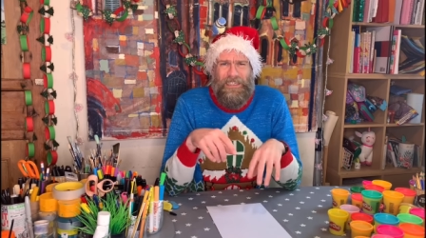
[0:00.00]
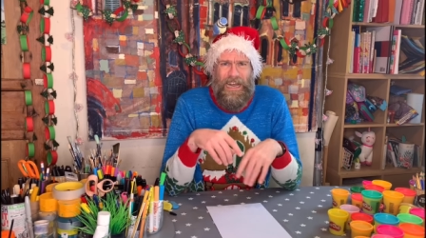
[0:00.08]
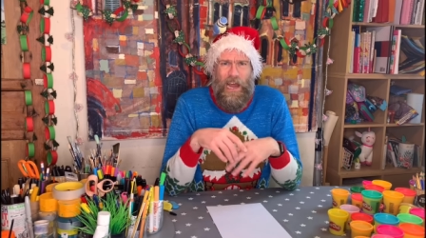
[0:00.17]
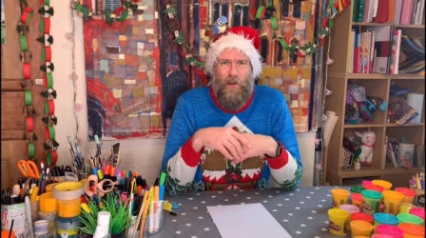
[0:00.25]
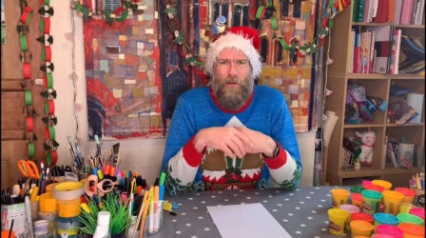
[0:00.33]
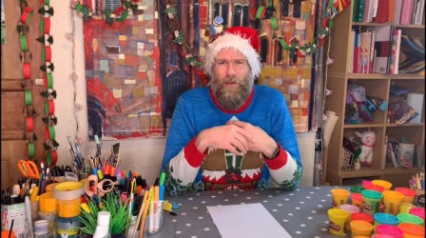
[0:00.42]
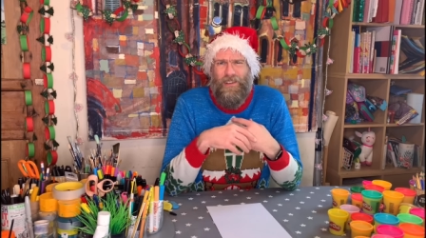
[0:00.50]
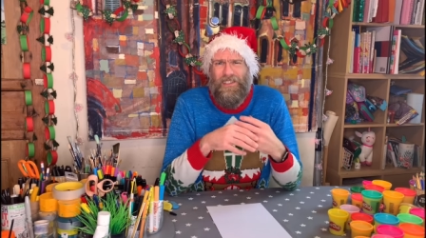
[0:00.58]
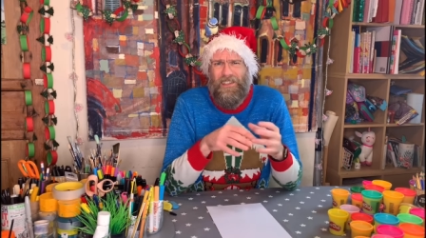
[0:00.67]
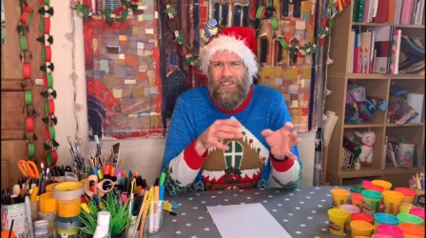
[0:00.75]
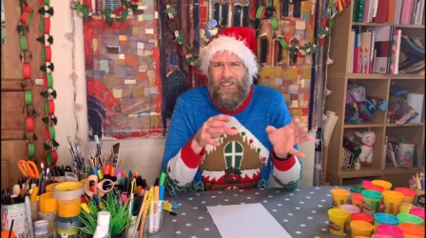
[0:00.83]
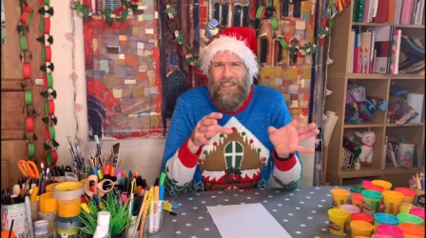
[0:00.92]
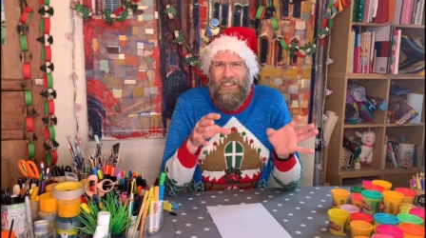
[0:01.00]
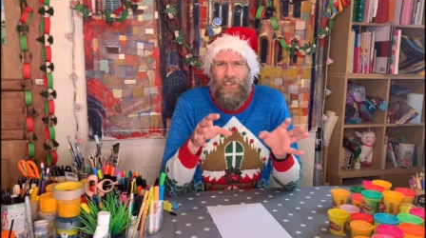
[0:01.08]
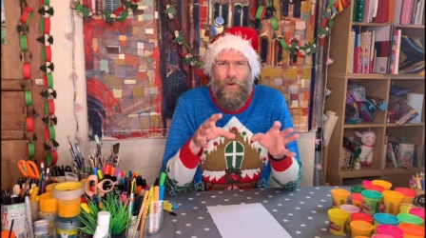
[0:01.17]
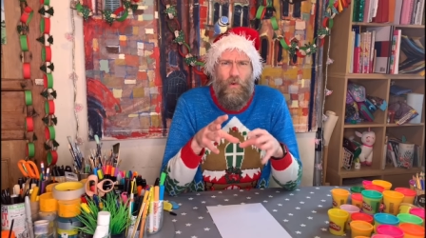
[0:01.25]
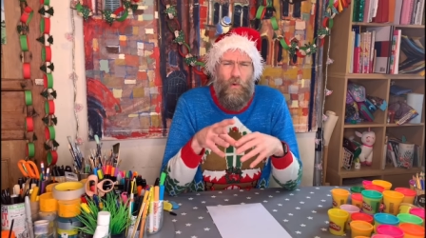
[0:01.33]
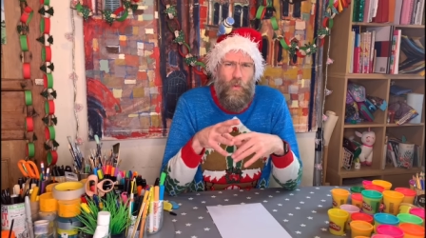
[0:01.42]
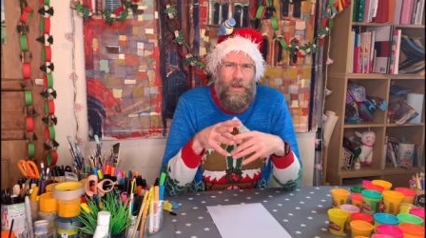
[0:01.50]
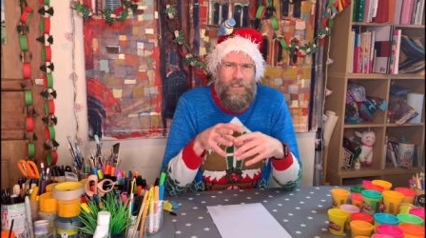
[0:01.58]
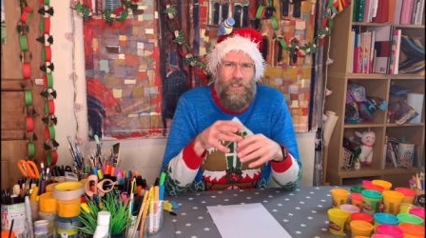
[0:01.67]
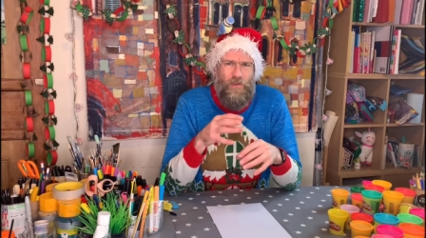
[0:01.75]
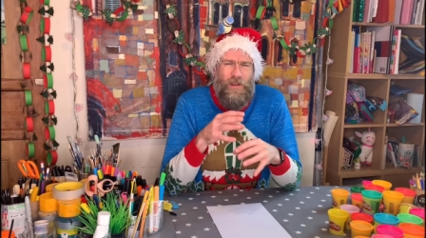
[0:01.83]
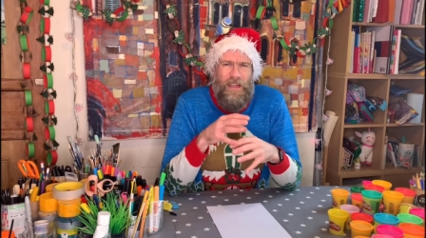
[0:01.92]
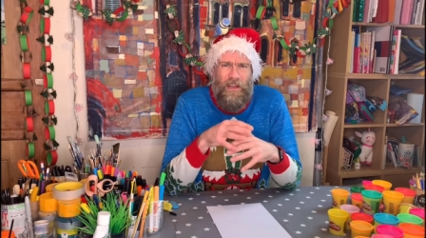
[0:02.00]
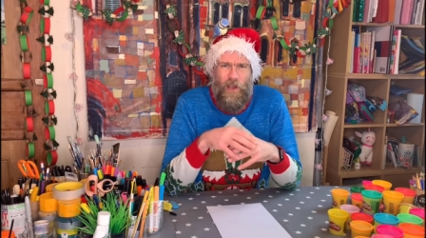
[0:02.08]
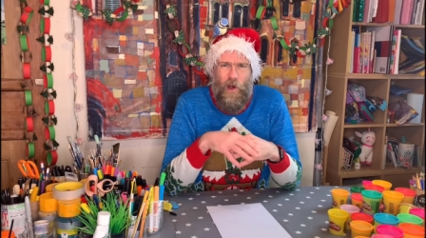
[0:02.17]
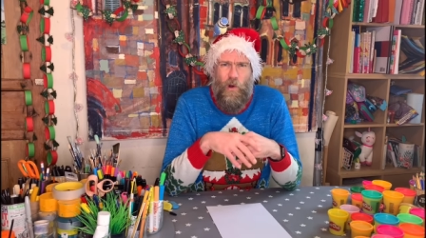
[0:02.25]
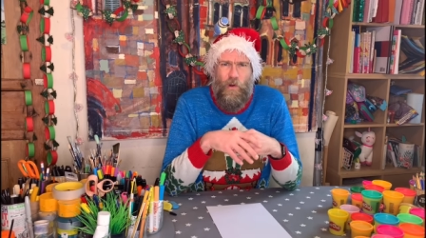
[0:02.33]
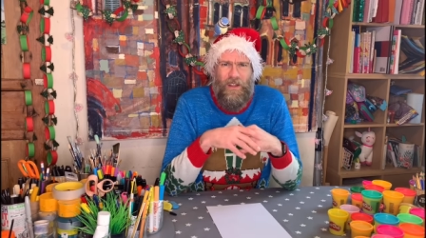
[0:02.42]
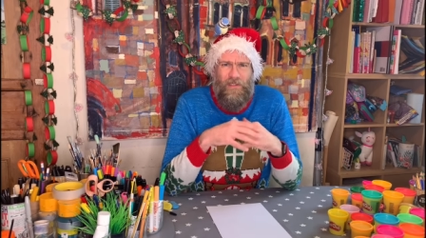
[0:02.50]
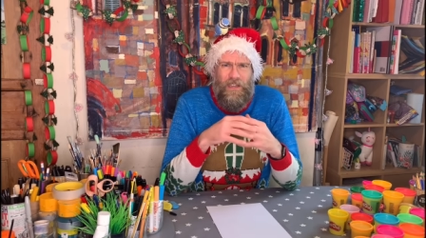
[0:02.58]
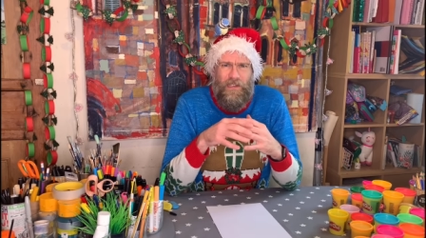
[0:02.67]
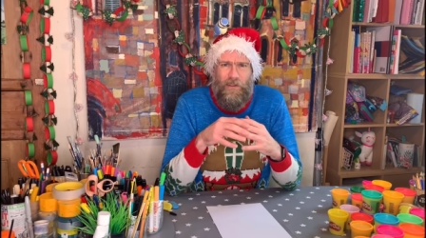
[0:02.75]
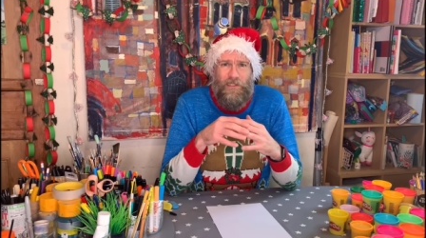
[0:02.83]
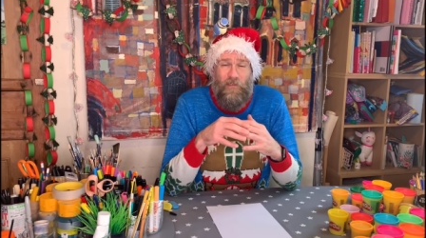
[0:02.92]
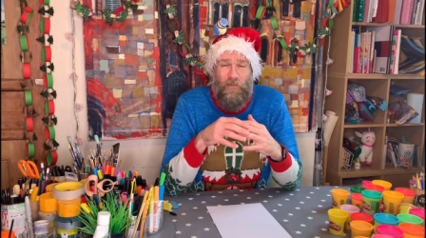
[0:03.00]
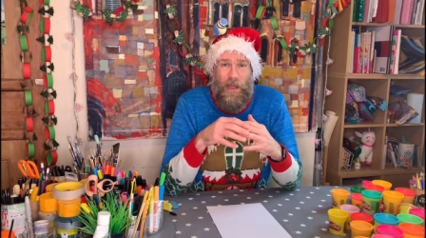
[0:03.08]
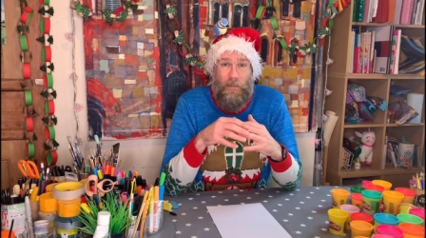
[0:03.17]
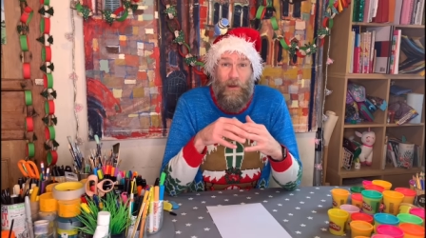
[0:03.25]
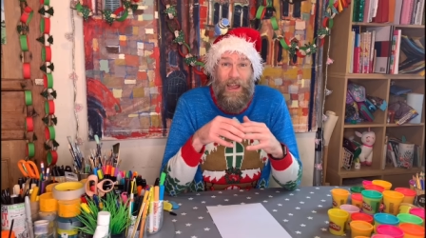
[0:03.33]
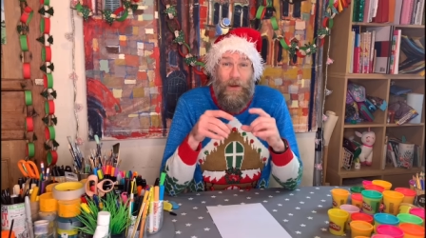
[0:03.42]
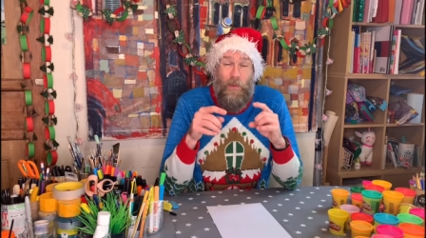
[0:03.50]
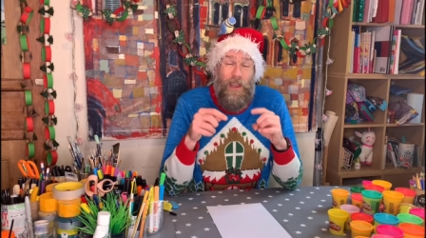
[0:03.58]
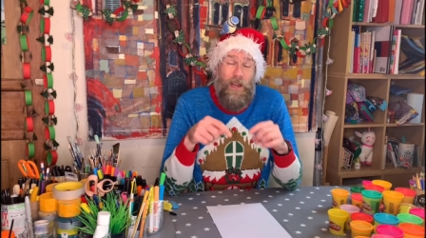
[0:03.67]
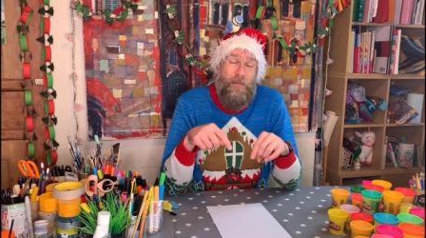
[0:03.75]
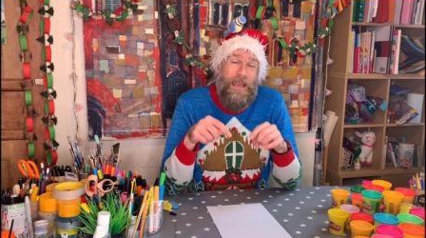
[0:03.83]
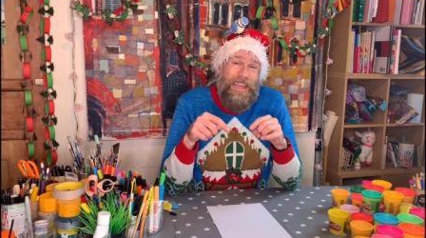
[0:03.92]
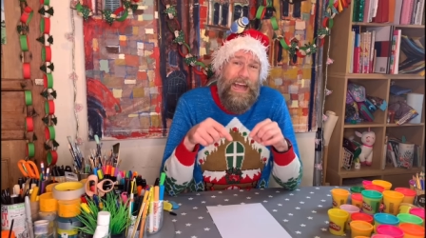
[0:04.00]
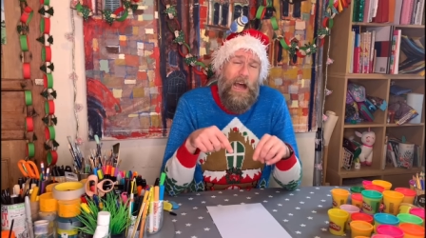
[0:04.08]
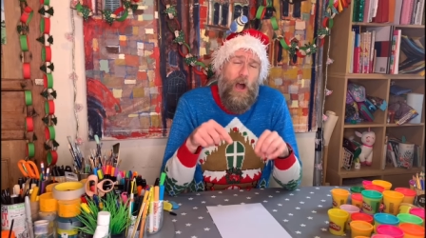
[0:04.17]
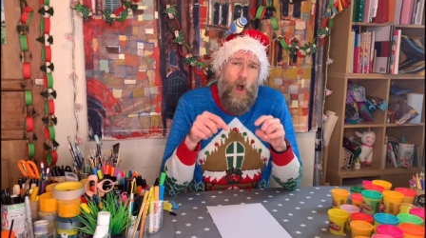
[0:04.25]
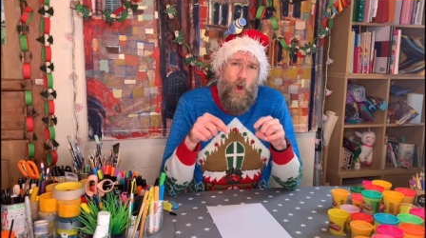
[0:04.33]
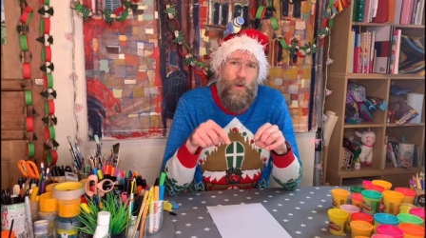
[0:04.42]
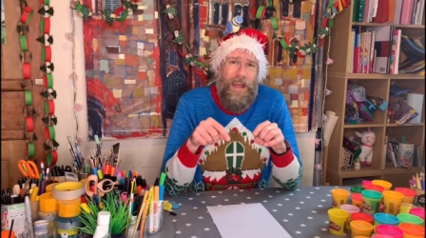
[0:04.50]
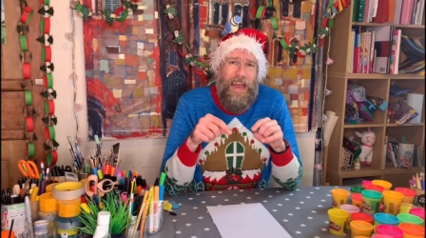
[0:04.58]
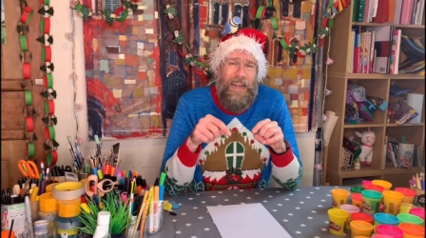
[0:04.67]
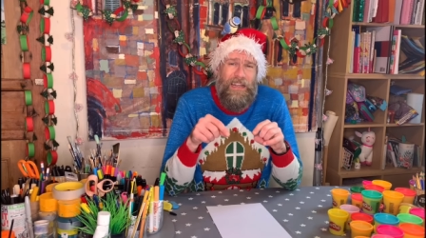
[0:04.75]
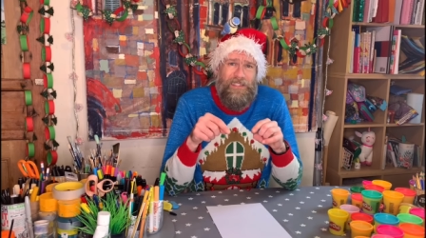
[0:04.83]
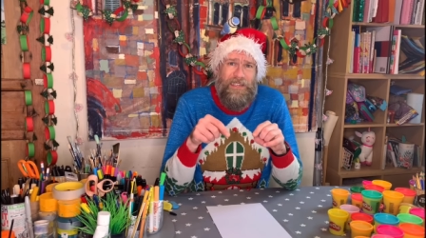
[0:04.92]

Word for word: Lowry because his scenes are all wintry and cold and there's lots of people and we're going to make our own L.S.